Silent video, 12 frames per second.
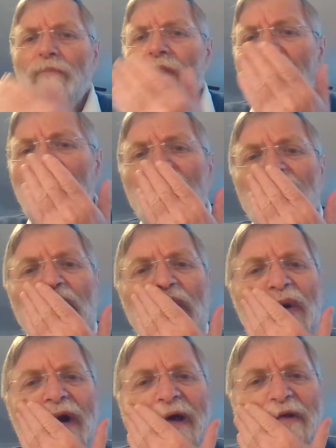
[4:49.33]

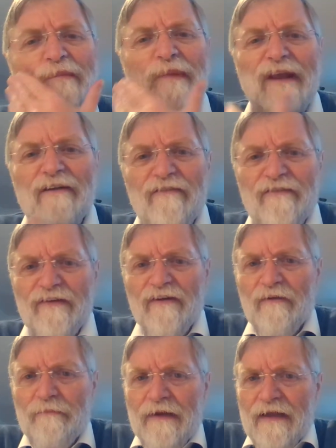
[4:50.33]
Everything grows better if you've
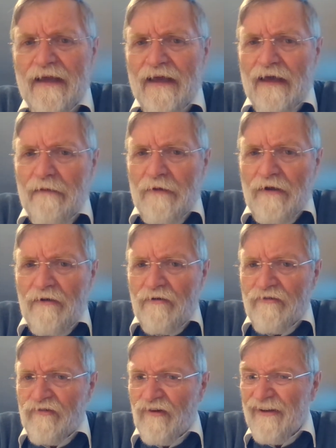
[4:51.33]
got a bit of carbon
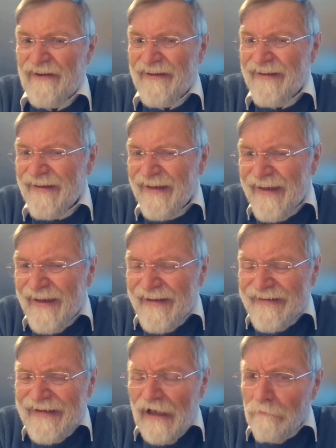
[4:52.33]
dioxide. And
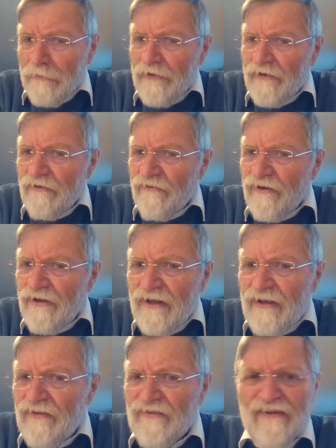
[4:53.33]
a couple of
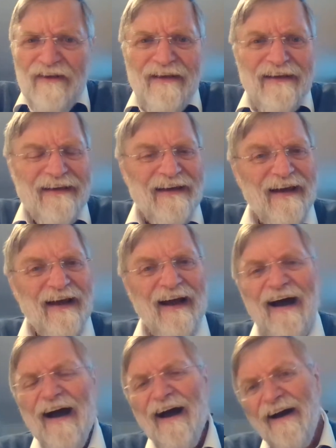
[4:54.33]
degrees,
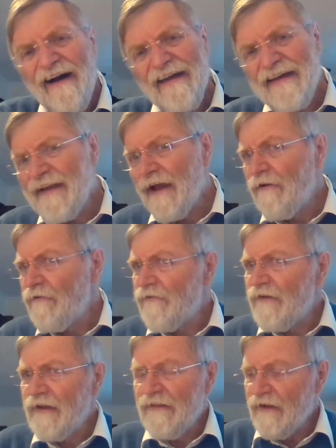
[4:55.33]
I don't
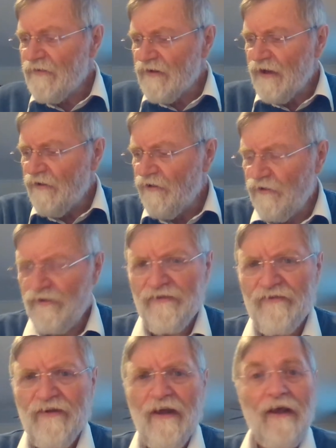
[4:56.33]
think that's going to hurt
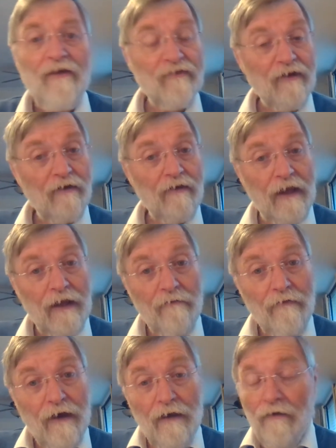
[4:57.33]
us. So
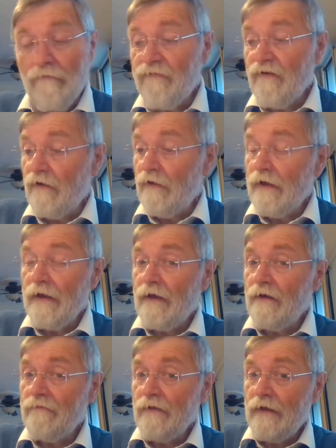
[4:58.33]
anyway, I'm flying
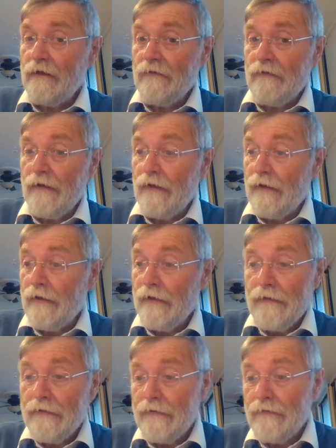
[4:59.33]
over there
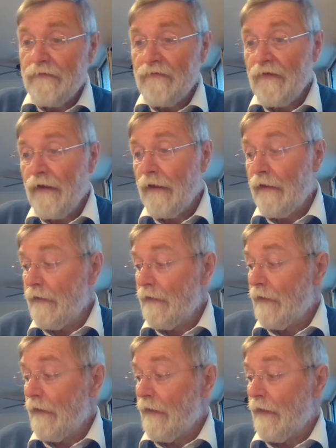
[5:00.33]
today. It's
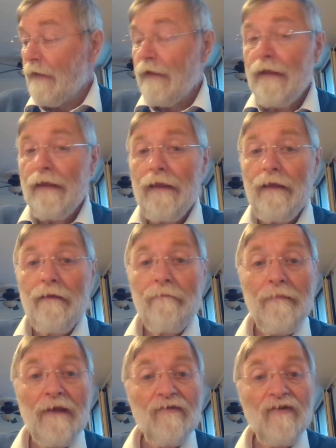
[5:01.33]
a
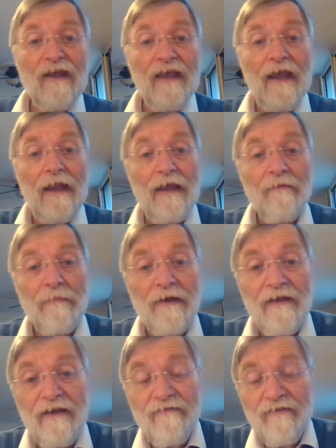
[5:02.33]
Messianic
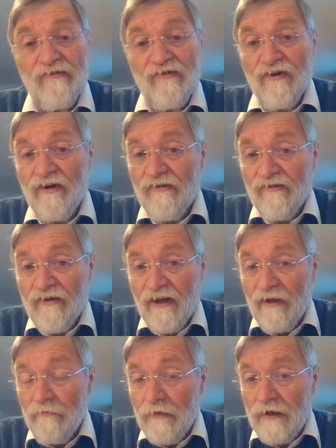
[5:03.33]
Believers Church, so
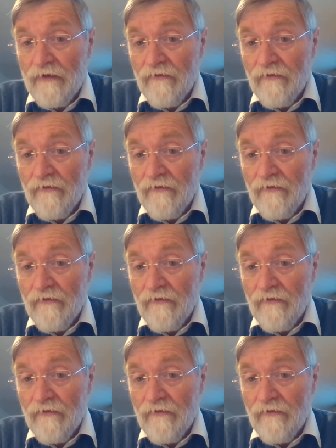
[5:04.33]
they meet